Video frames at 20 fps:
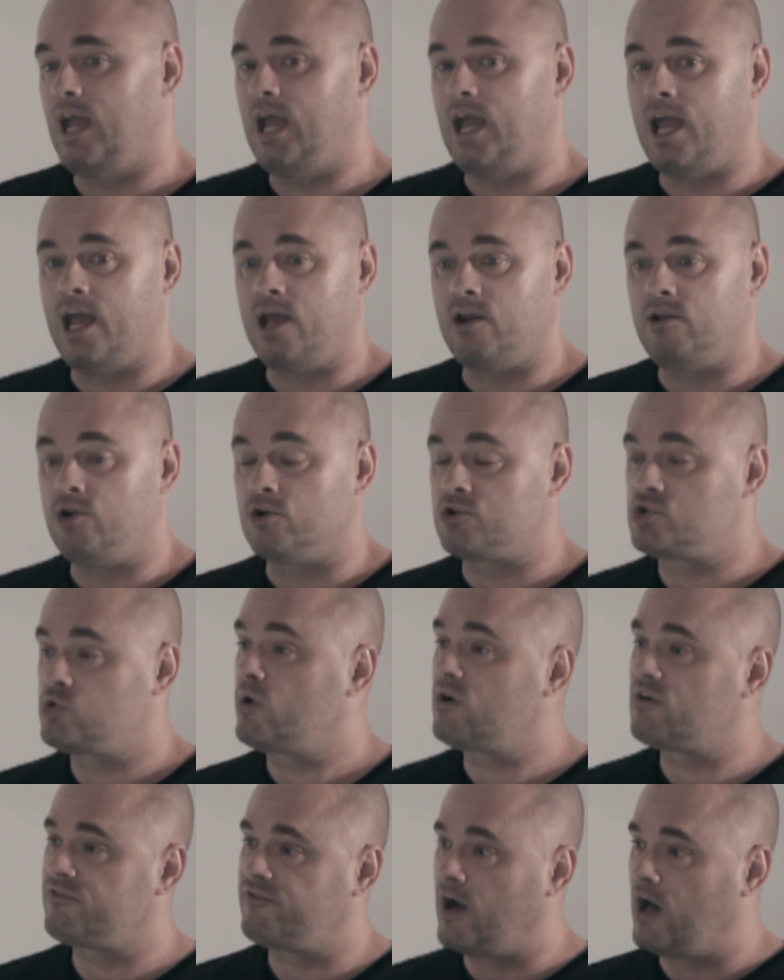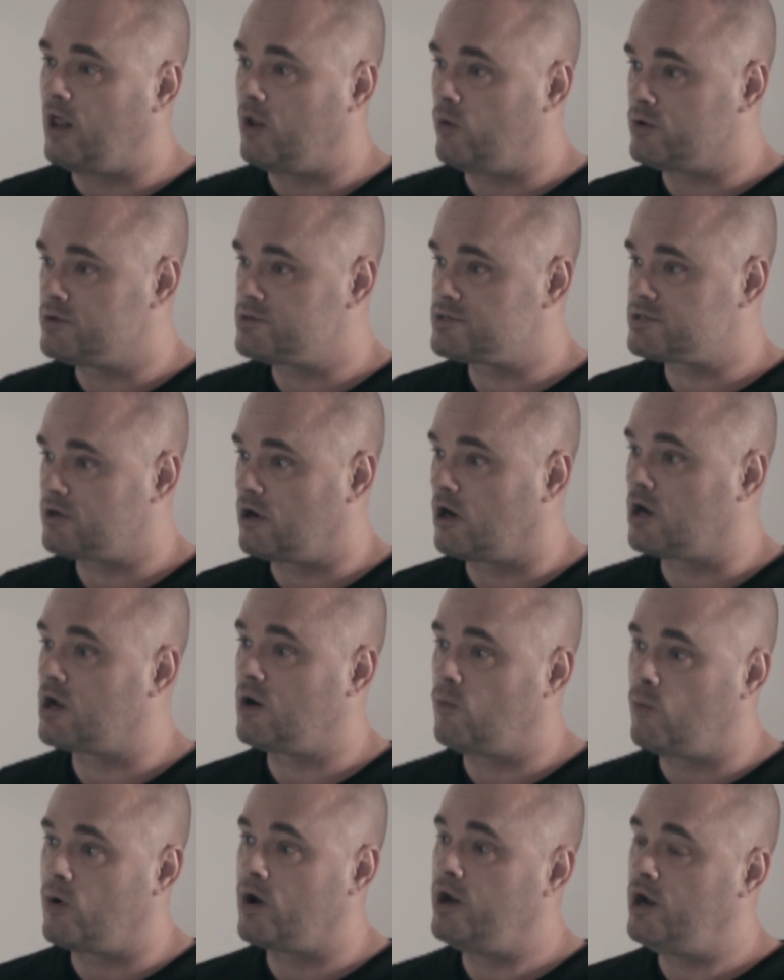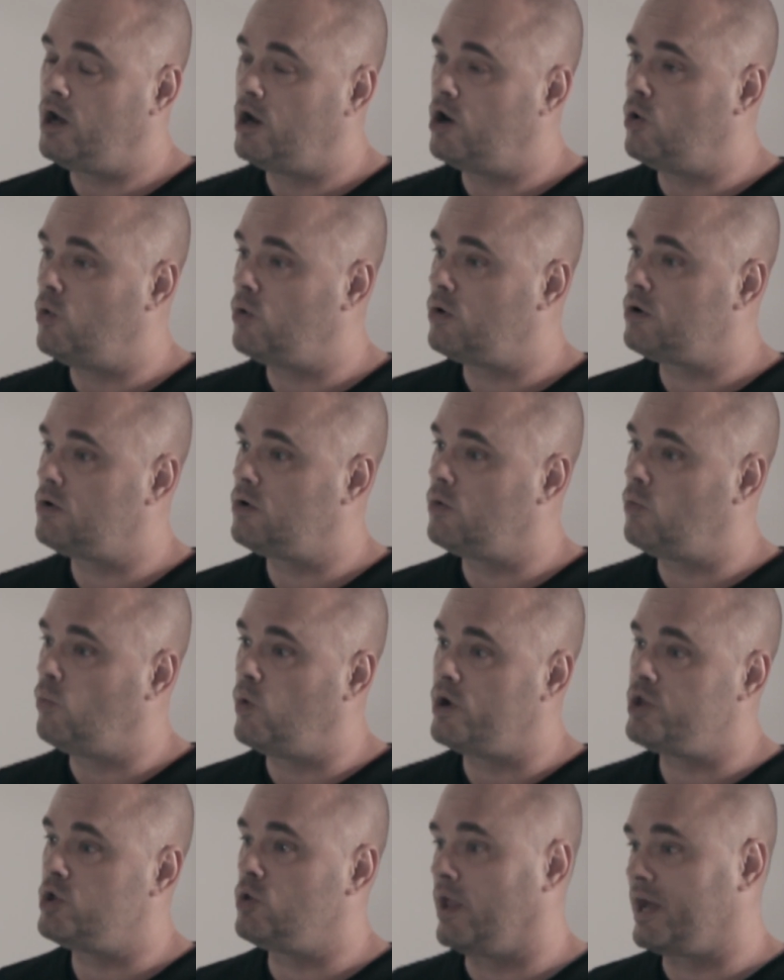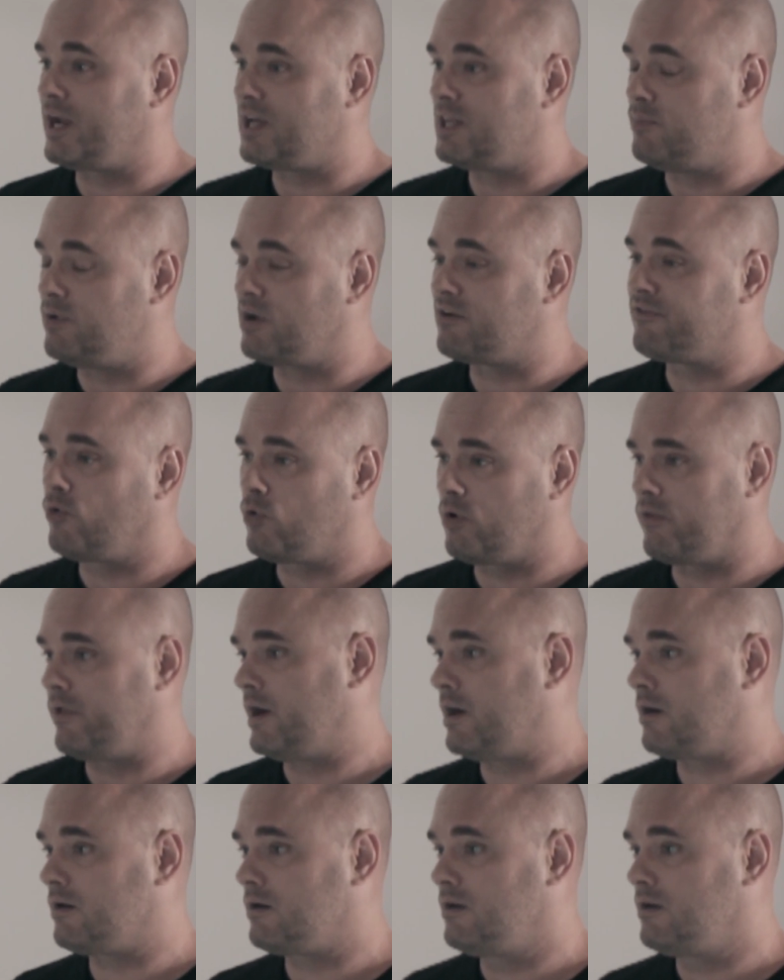And your Twitter followers are going to want to know what you like in the pick 4 there.